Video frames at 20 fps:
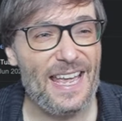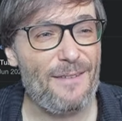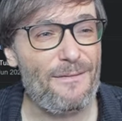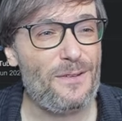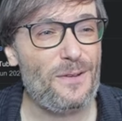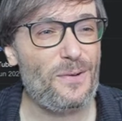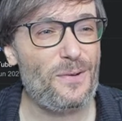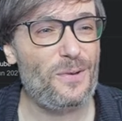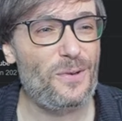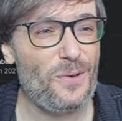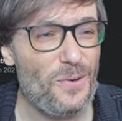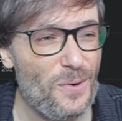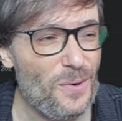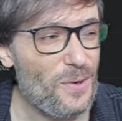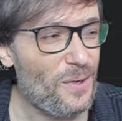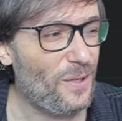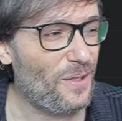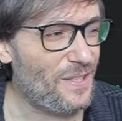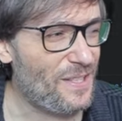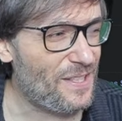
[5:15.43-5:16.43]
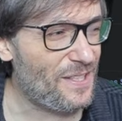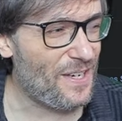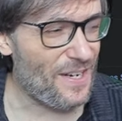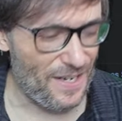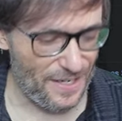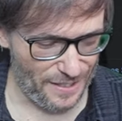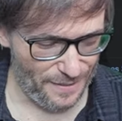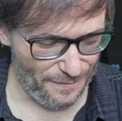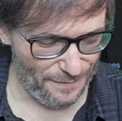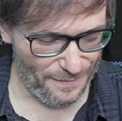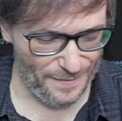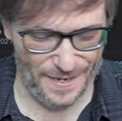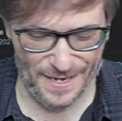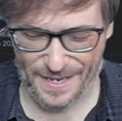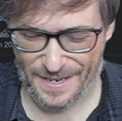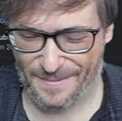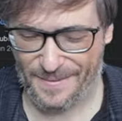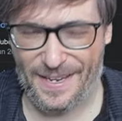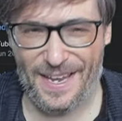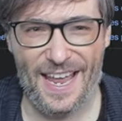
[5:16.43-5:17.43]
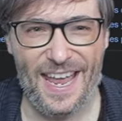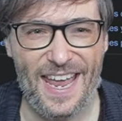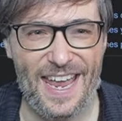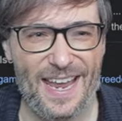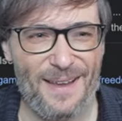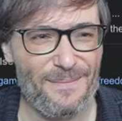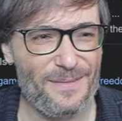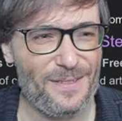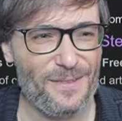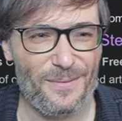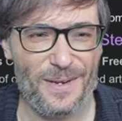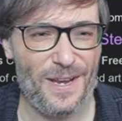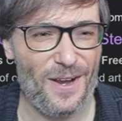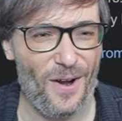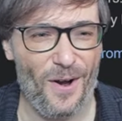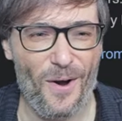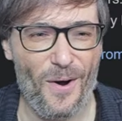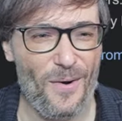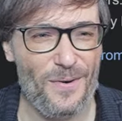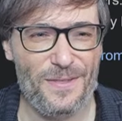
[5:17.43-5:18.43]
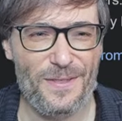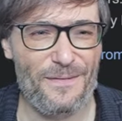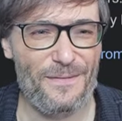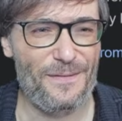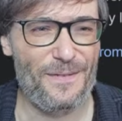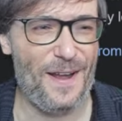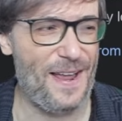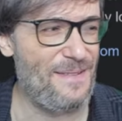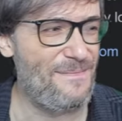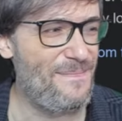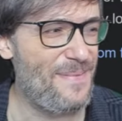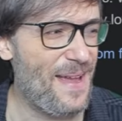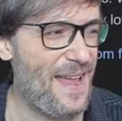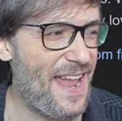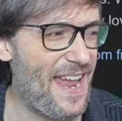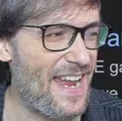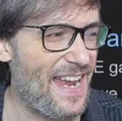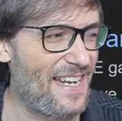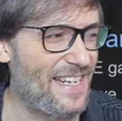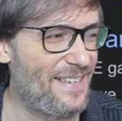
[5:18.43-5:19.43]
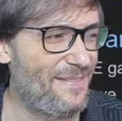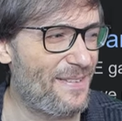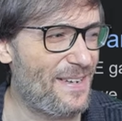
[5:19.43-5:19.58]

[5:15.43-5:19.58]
If you Google search Freedom Games, we own the front page.